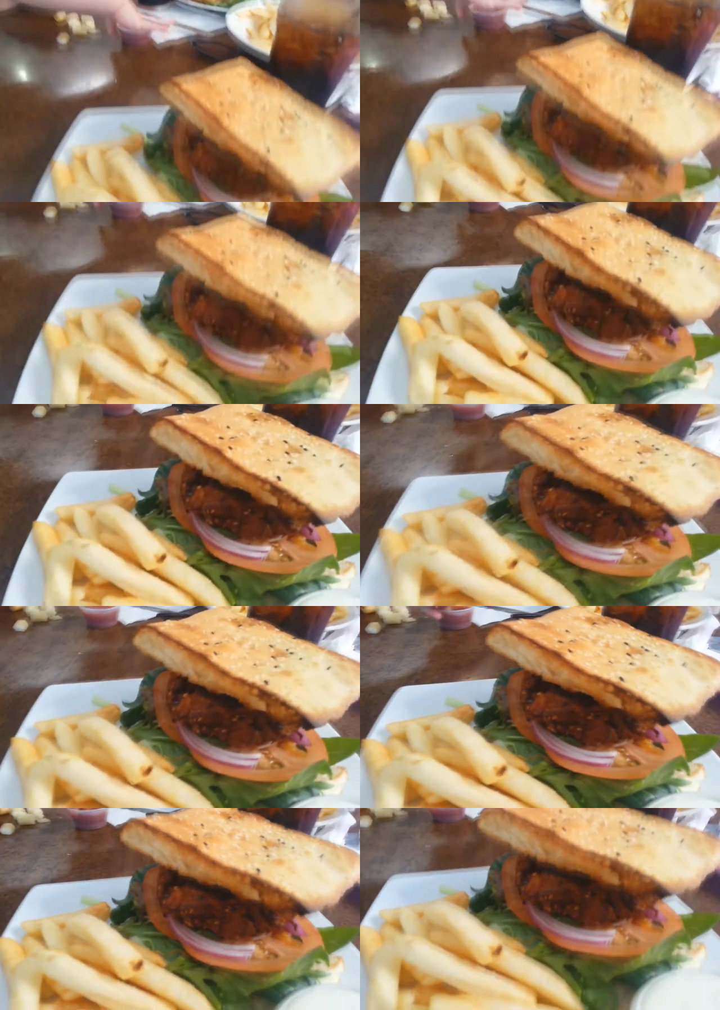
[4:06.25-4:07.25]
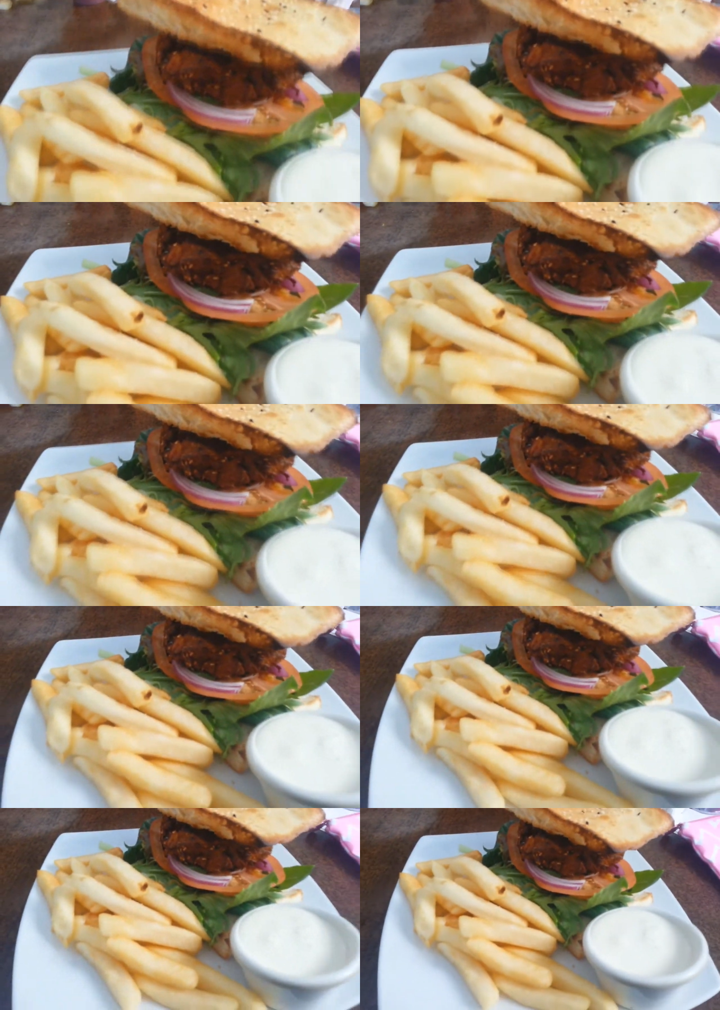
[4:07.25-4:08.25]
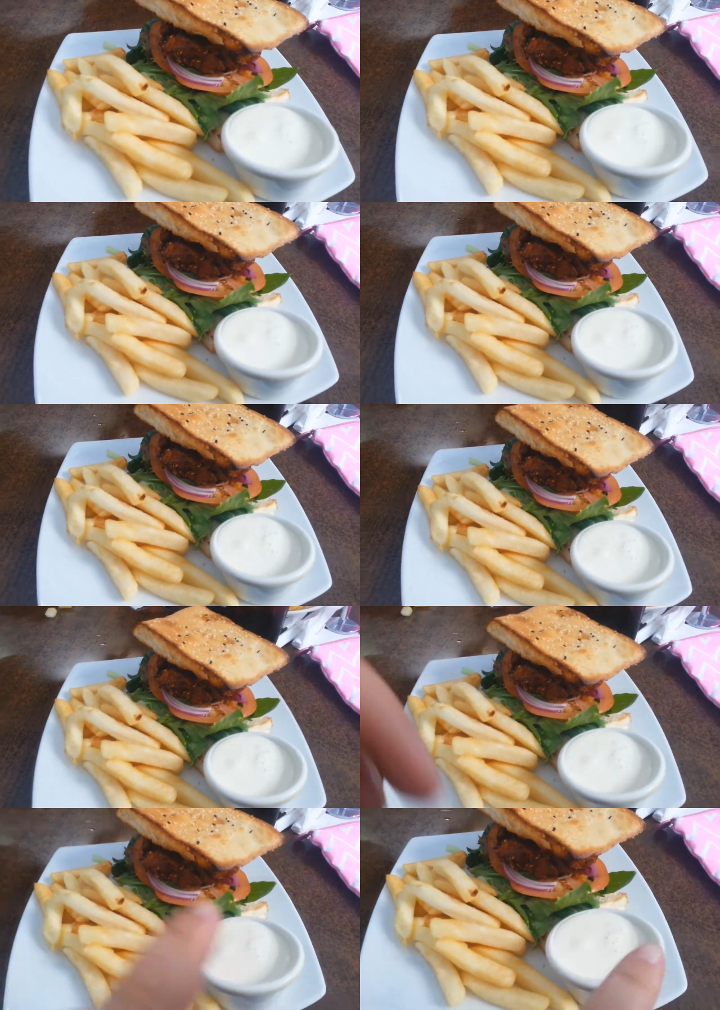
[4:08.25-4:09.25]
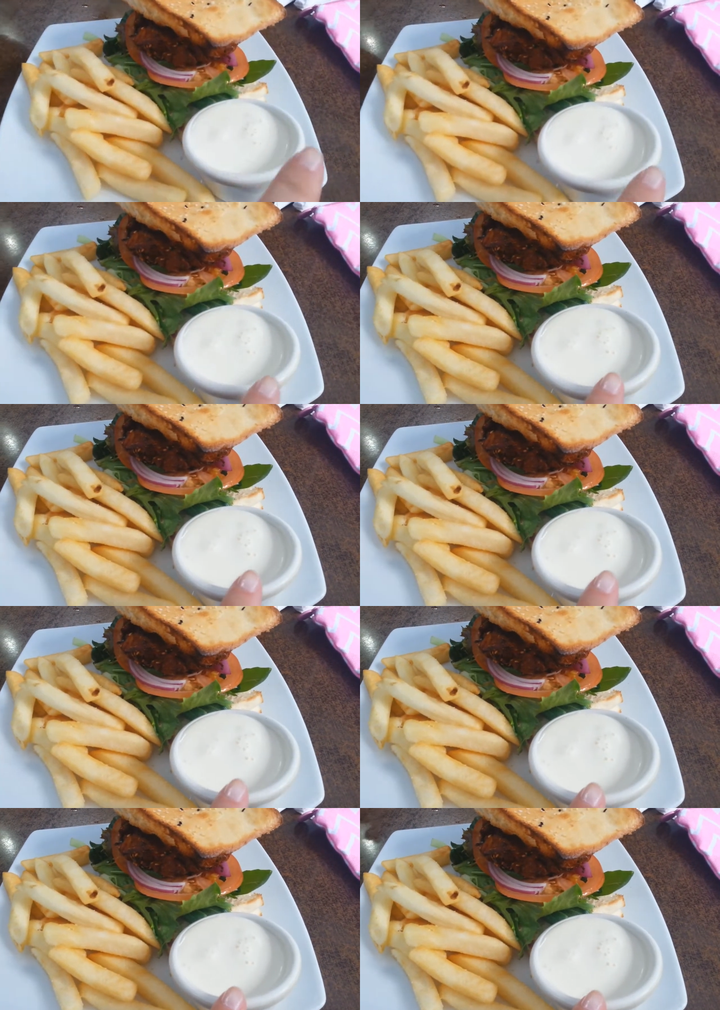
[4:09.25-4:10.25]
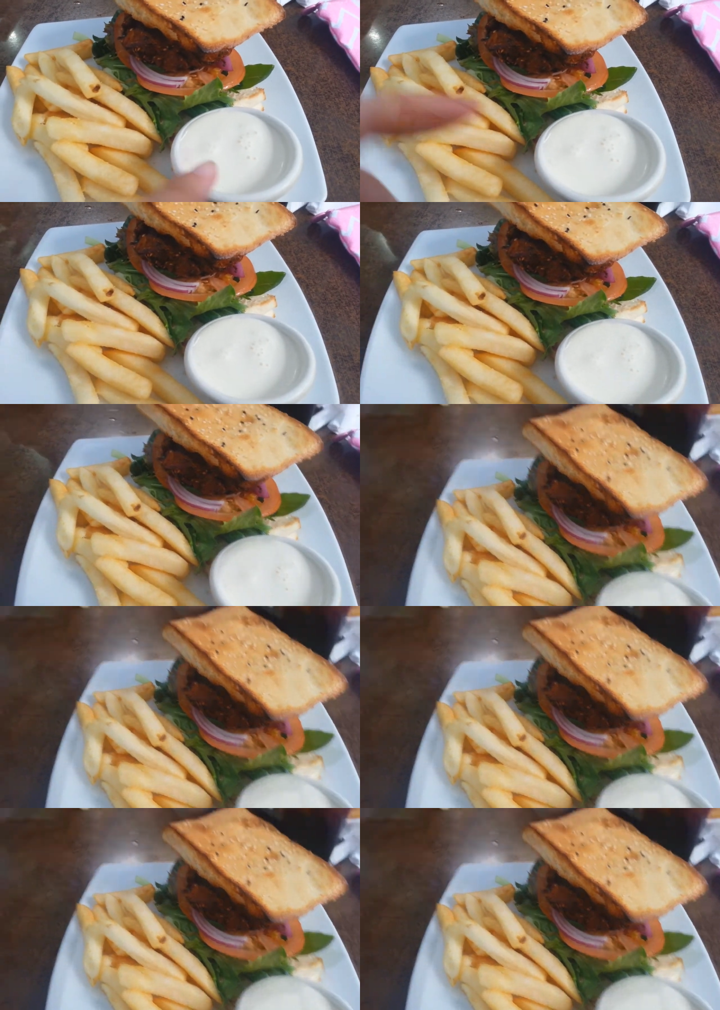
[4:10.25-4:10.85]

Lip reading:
(no speaker visible)